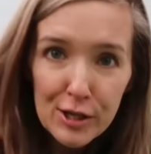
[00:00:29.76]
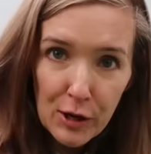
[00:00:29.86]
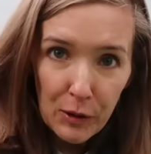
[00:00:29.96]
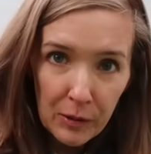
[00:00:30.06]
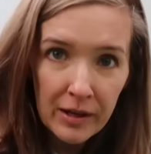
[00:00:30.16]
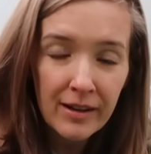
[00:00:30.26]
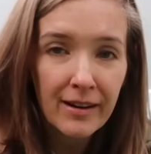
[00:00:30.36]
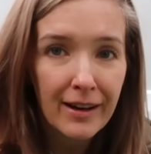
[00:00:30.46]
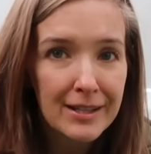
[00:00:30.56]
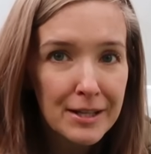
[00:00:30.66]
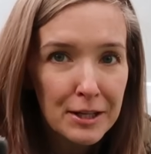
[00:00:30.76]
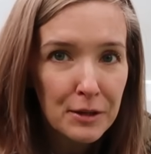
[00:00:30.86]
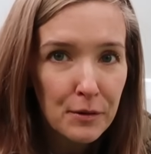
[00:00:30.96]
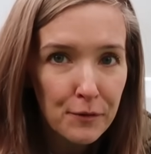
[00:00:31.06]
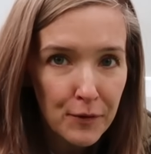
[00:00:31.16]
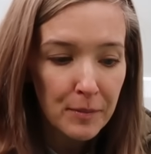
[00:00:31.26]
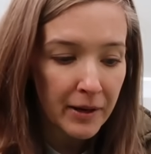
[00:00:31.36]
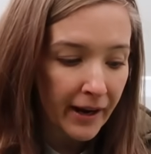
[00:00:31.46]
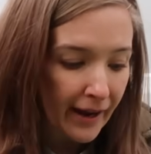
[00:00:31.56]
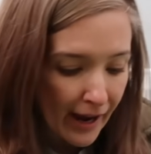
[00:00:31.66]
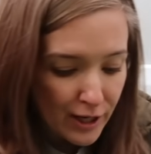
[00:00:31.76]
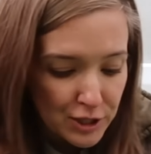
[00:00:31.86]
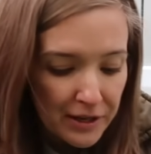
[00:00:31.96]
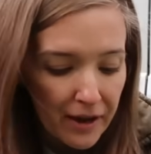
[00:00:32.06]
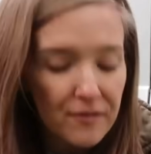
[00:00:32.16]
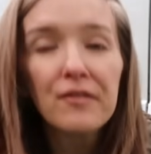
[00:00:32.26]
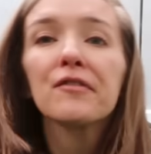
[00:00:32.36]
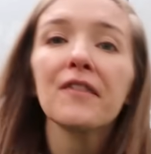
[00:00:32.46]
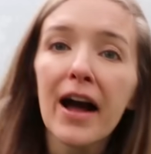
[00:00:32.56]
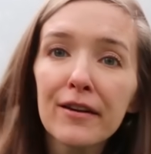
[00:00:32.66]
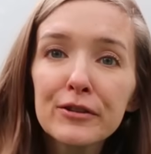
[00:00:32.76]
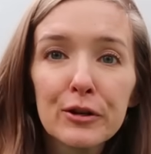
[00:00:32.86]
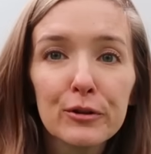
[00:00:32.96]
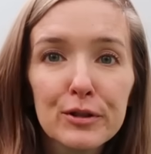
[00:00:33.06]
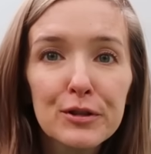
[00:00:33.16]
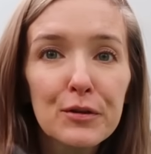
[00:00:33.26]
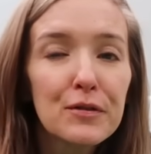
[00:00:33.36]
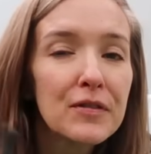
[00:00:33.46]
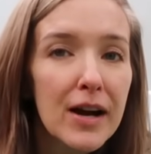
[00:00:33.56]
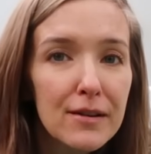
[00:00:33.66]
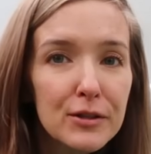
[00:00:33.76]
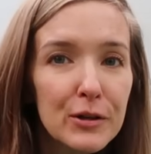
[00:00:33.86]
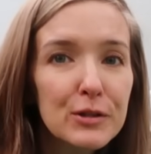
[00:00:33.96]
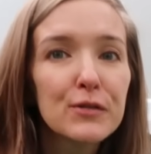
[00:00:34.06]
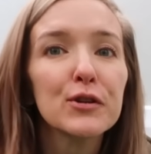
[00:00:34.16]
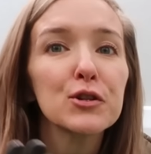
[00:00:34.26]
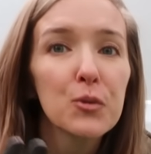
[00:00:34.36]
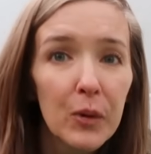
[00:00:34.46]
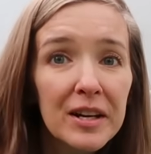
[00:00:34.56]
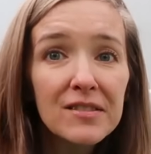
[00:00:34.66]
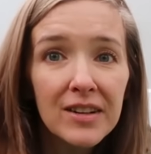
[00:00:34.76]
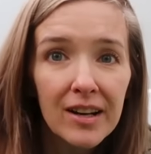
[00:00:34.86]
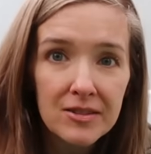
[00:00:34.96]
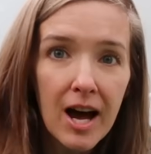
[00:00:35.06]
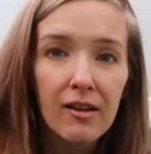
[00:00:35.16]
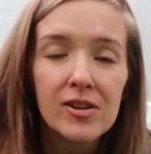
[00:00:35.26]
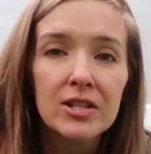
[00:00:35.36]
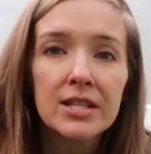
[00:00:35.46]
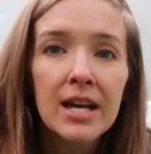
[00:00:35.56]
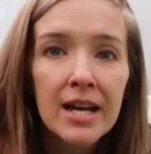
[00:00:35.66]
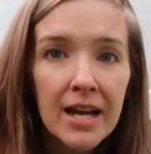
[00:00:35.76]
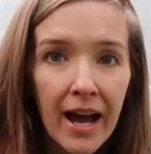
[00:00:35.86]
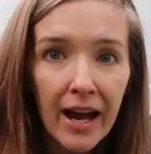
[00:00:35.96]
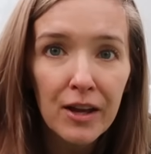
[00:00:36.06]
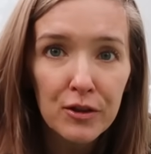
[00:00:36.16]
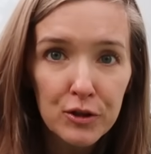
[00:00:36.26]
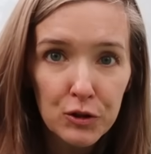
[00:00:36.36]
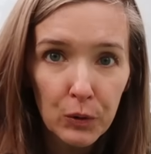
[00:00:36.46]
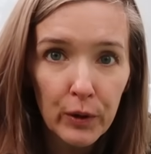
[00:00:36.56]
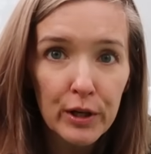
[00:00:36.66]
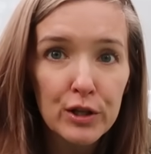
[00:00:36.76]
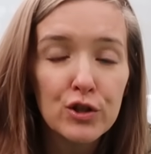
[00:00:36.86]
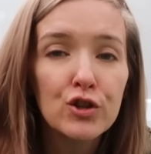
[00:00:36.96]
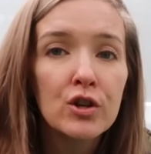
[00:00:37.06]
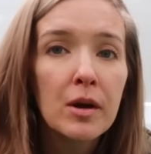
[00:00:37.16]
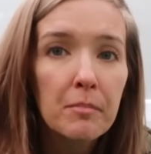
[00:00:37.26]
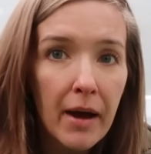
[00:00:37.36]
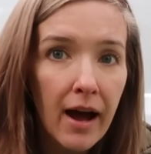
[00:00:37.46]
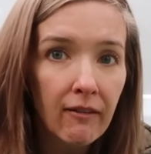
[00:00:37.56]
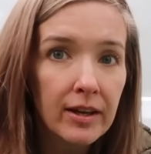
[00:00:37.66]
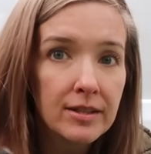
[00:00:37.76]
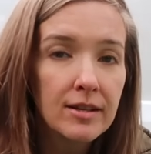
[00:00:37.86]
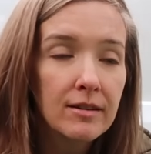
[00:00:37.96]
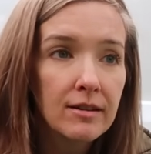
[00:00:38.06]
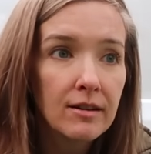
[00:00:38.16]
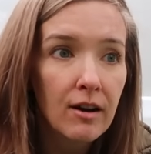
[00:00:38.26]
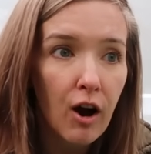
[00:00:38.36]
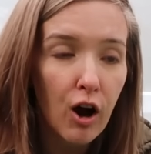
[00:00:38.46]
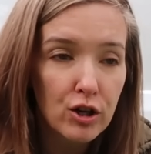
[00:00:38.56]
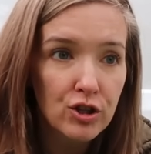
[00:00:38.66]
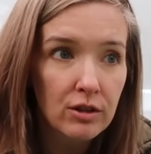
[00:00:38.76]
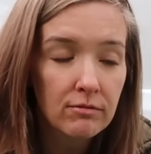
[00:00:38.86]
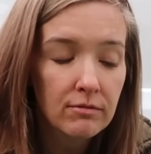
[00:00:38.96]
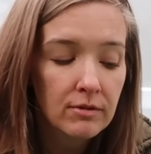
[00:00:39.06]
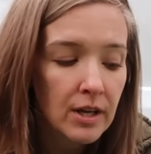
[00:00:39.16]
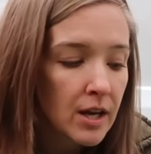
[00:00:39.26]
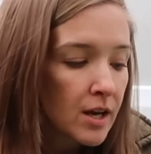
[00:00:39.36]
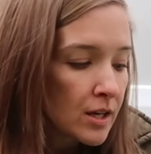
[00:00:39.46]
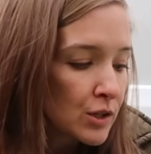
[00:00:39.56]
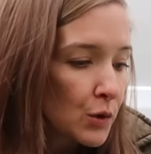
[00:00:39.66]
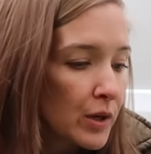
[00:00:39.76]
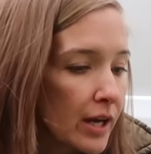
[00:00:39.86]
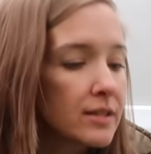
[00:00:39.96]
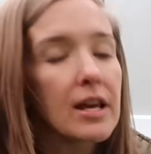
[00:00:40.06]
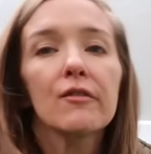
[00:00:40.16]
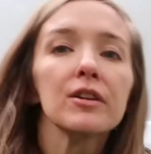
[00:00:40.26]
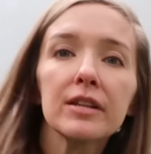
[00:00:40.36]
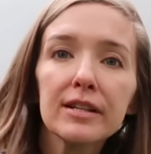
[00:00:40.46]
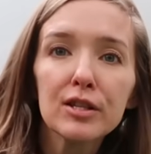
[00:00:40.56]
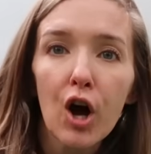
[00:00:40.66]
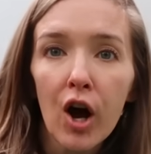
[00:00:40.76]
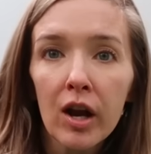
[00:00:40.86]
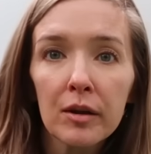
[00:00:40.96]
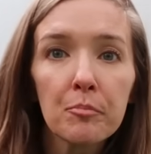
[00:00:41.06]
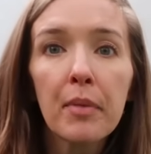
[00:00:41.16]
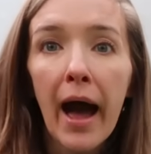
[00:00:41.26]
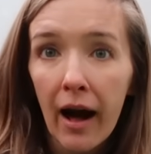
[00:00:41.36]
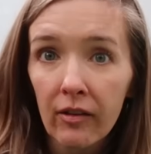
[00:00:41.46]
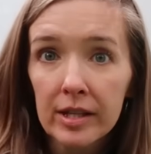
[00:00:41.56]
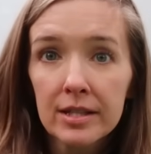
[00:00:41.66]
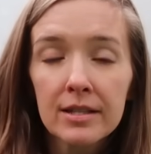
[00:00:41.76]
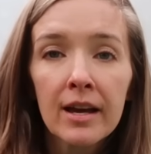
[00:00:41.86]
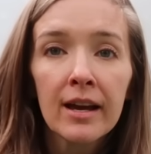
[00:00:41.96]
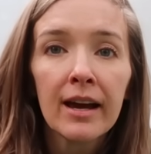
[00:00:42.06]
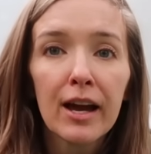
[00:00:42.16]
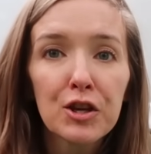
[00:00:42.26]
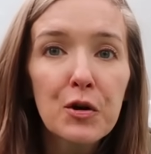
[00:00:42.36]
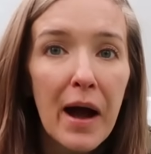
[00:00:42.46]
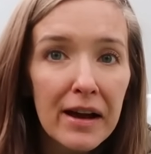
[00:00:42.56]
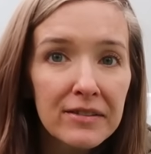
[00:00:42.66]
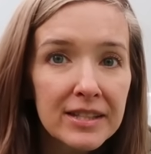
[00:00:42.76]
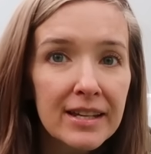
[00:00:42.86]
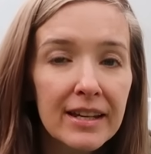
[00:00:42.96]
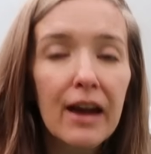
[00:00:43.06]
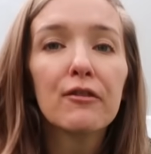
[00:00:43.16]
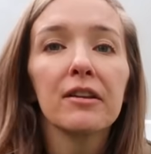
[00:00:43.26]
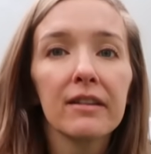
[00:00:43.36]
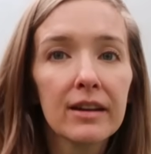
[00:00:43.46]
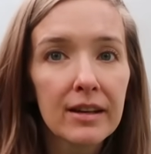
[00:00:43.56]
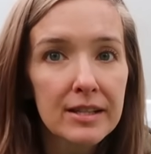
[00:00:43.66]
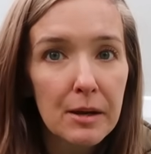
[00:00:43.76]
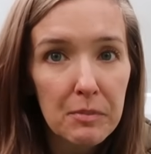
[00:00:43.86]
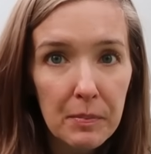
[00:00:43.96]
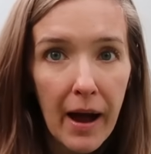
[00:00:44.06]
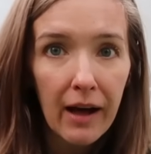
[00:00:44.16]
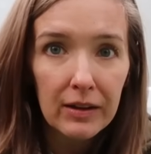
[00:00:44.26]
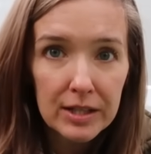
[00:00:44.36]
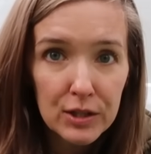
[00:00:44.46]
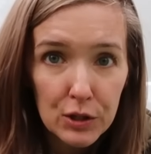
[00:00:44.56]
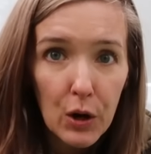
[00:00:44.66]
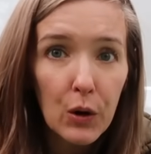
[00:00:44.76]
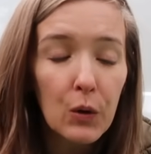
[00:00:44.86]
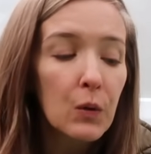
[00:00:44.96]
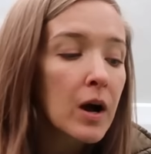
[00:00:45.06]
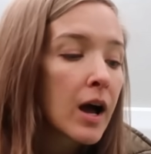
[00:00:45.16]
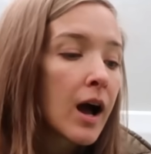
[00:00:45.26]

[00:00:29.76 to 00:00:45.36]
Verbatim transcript: so I did a little fibbing. I actually have five totes, so five totes for $25 at the storage pallet auction. So yes, everything is on pallets and you have to take everything except the pallet. So